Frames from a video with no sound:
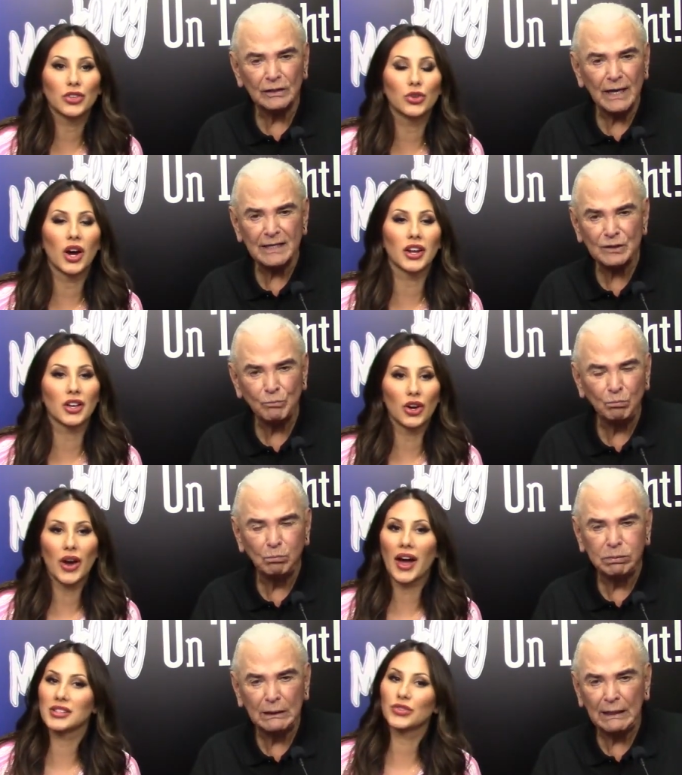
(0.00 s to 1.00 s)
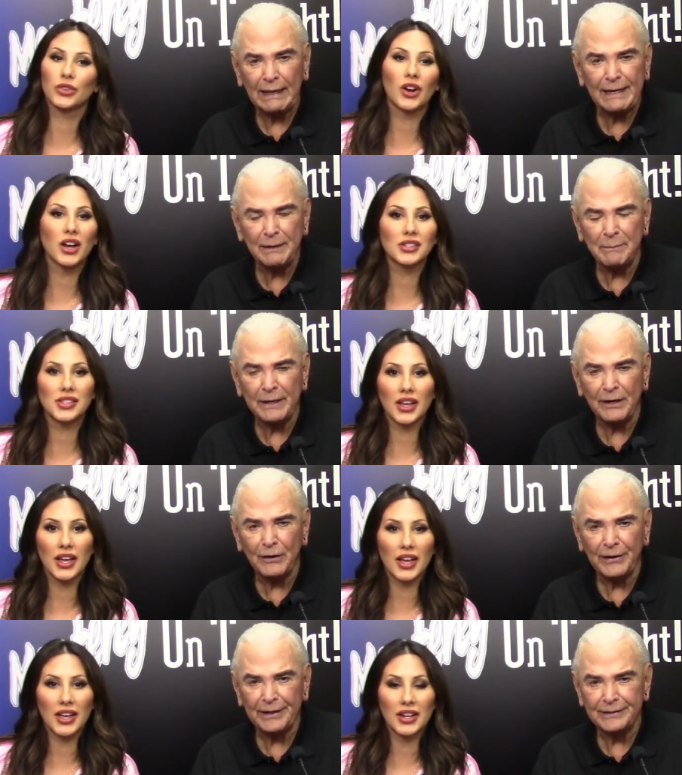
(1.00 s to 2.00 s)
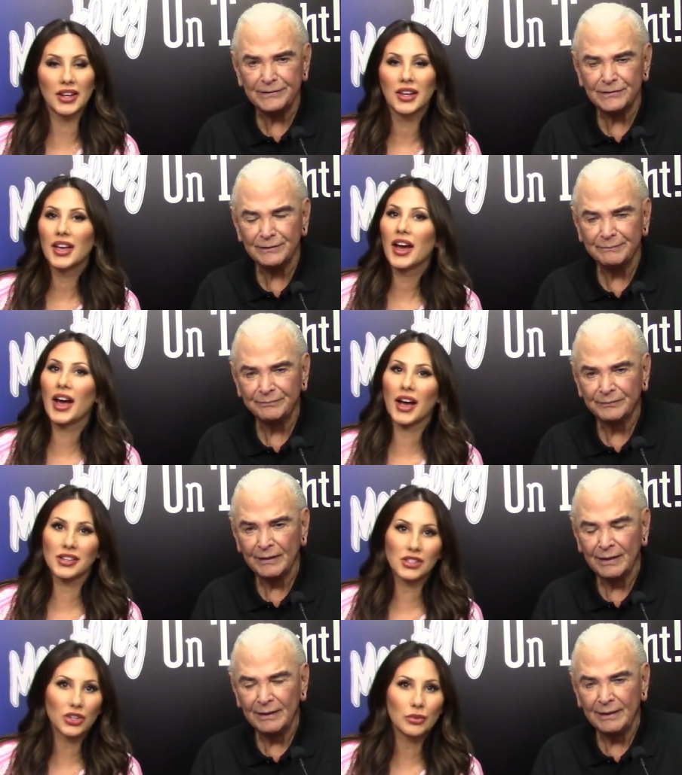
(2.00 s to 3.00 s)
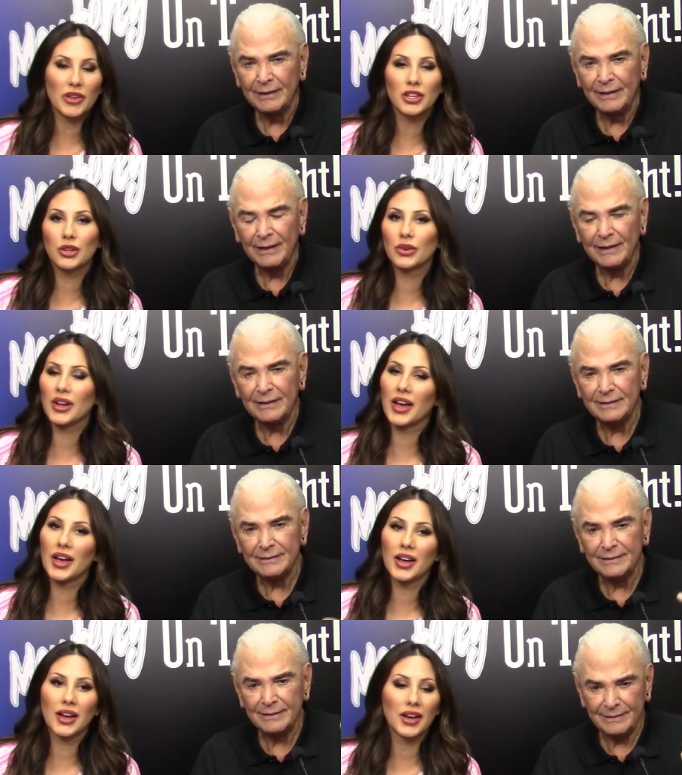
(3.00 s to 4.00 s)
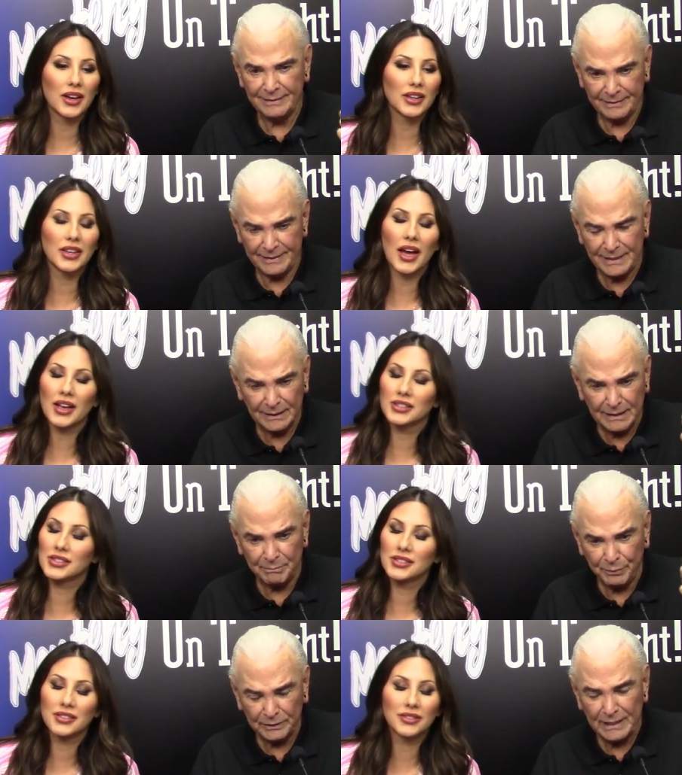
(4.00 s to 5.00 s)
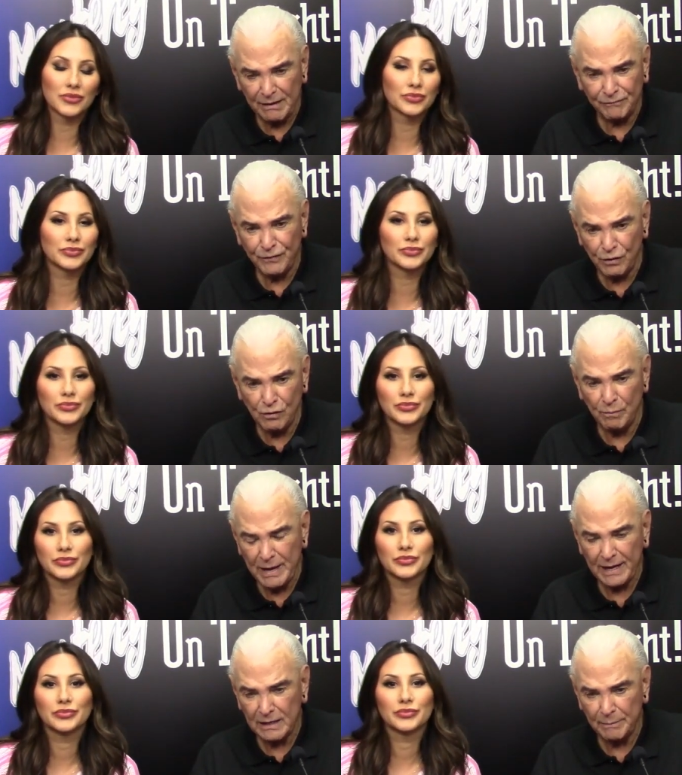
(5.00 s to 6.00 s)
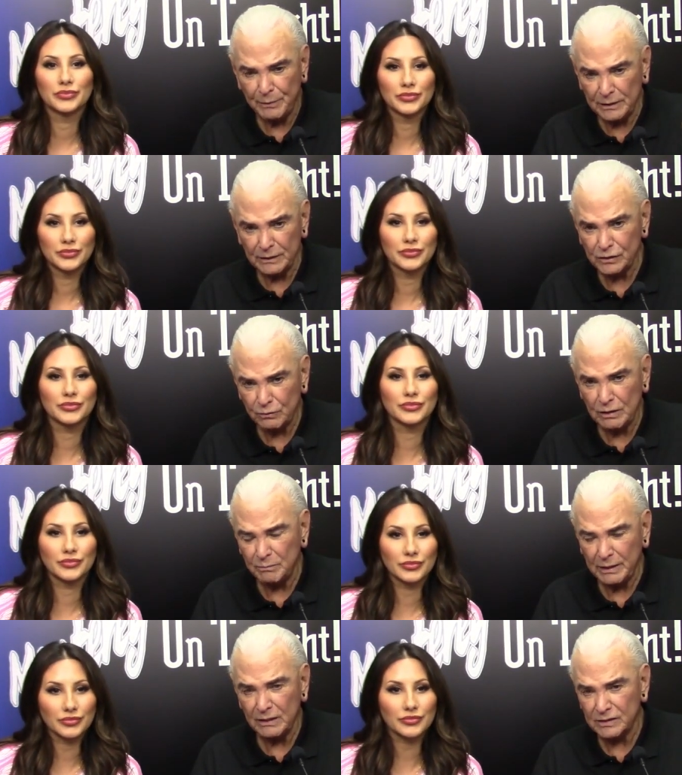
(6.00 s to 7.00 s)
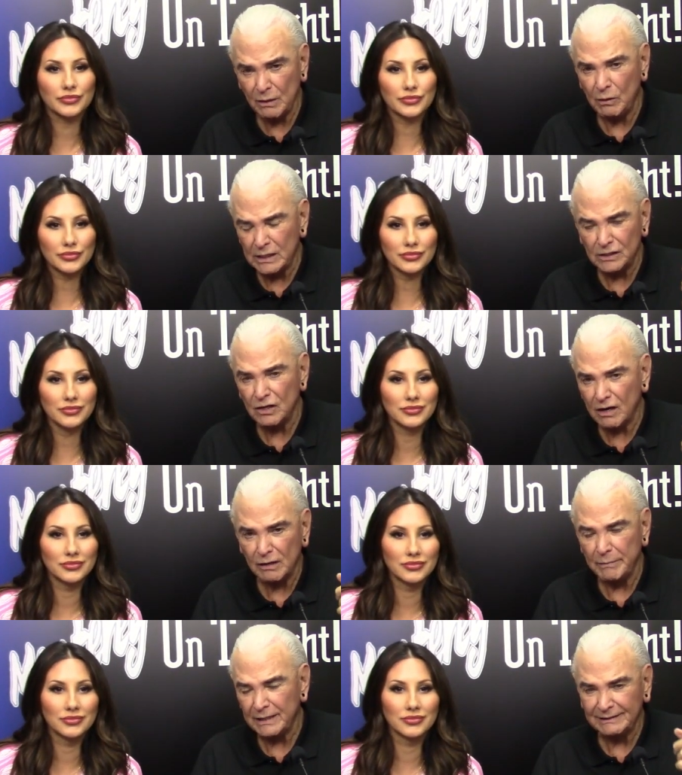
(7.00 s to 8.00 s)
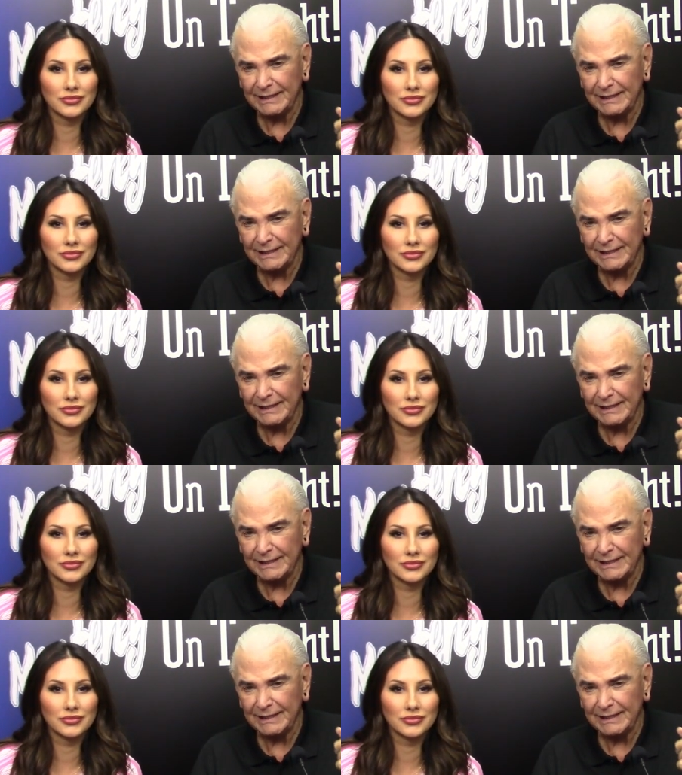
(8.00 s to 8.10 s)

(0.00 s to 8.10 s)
Speaker 1: you likes go ask Bloody Mary. Ask her to make you. I love Bloody Mary. Yes. Dylan, put that
Speaker 2: photo back up on the screen because I want to talk about the